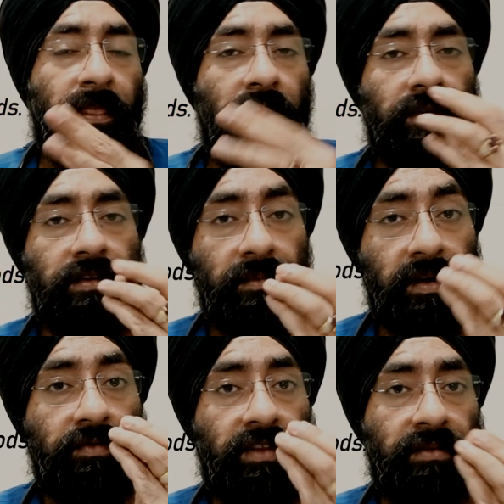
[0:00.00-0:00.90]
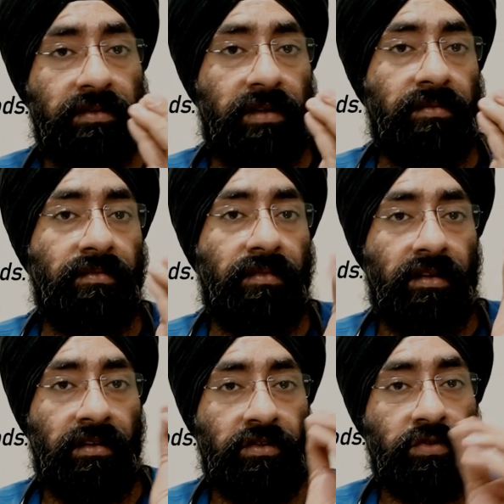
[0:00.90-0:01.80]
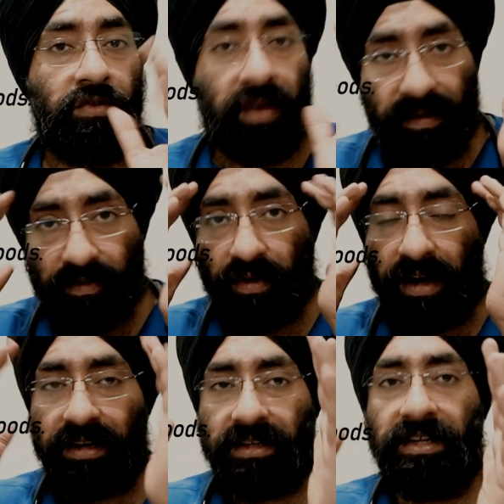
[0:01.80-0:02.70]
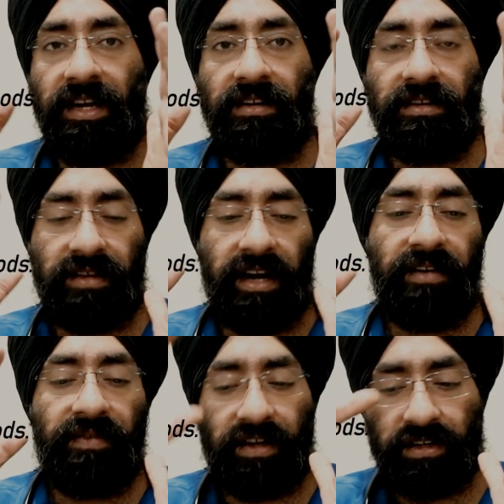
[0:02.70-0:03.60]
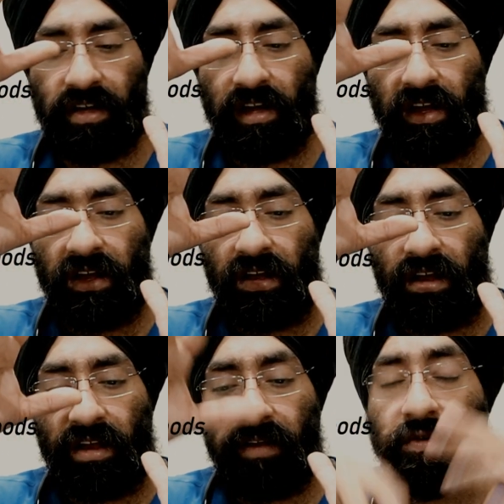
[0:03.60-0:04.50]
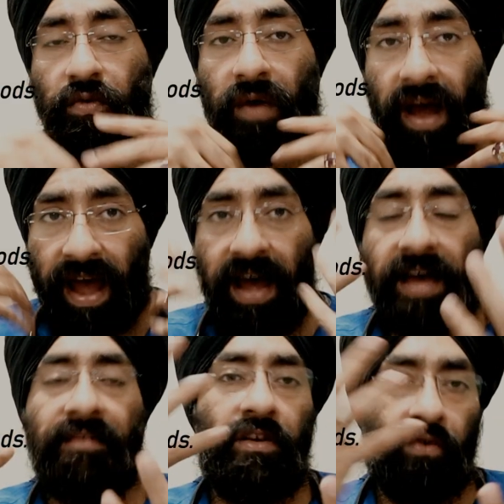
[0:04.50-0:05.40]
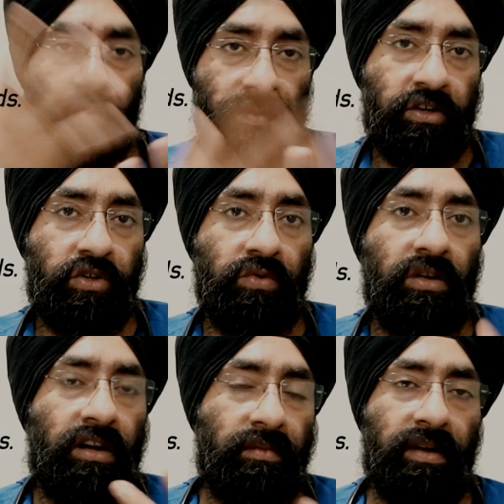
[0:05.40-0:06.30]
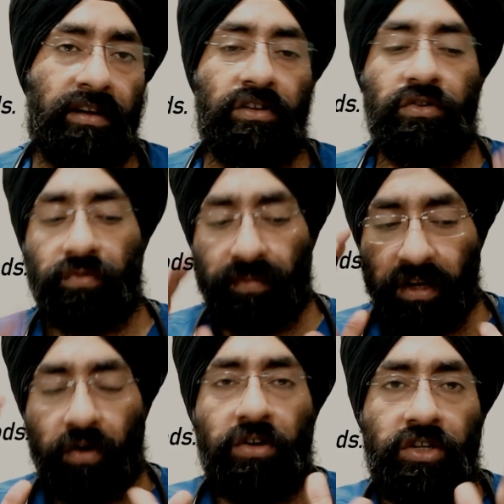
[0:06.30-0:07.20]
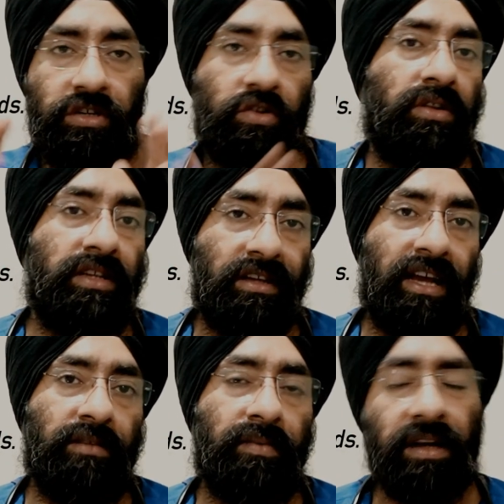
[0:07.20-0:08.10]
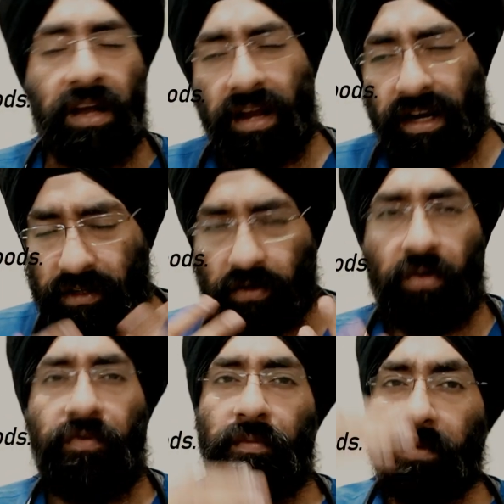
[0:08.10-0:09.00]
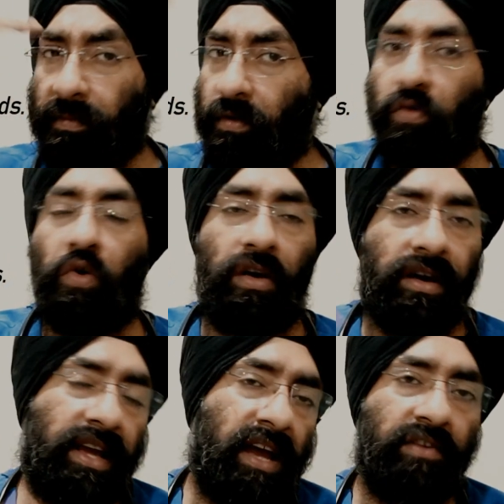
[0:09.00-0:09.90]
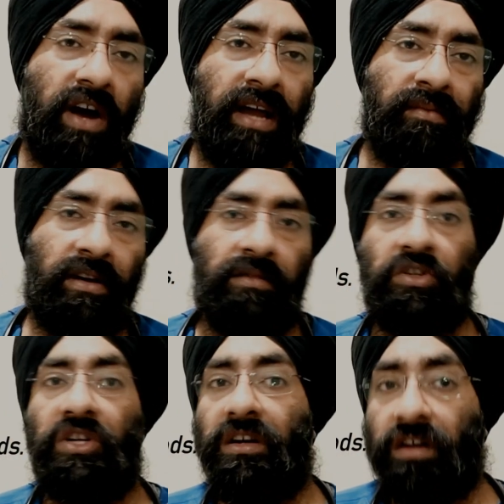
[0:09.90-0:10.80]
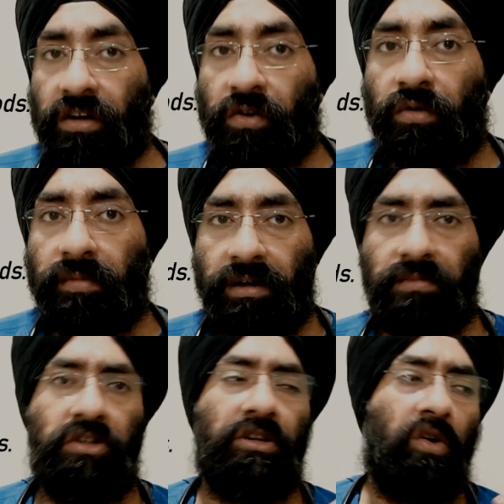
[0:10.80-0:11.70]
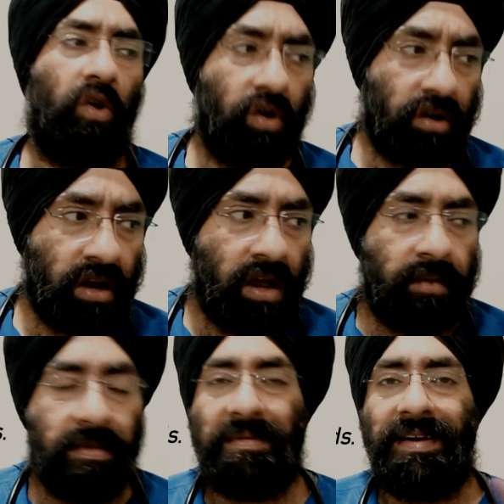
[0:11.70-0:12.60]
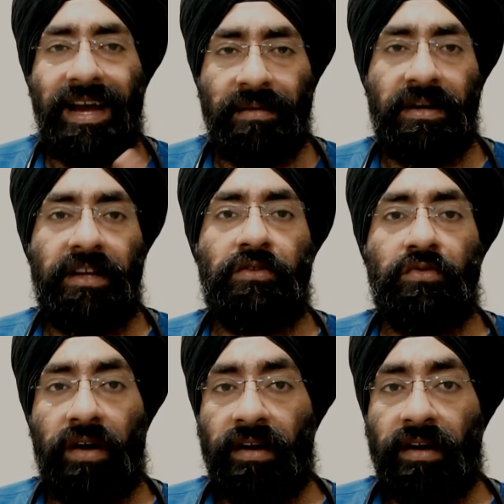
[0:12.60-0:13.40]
some of them, so you have to understand the side effects if you have a low blood sugar, low blood pressure. So be cautious on this aspect. It is good for people who already have a high blood pressure, uncontrolled blood pressure, or maybe diabetics who